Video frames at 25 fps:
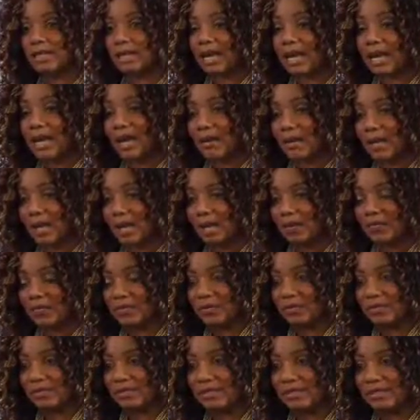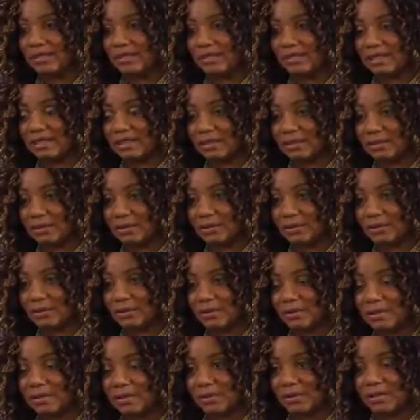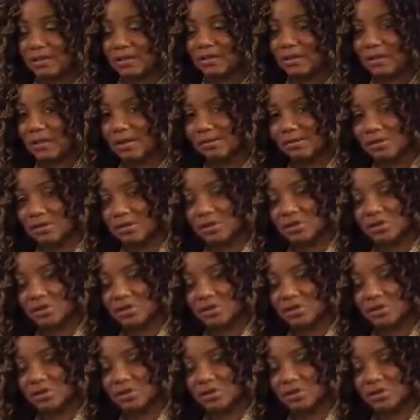However, it's still something that we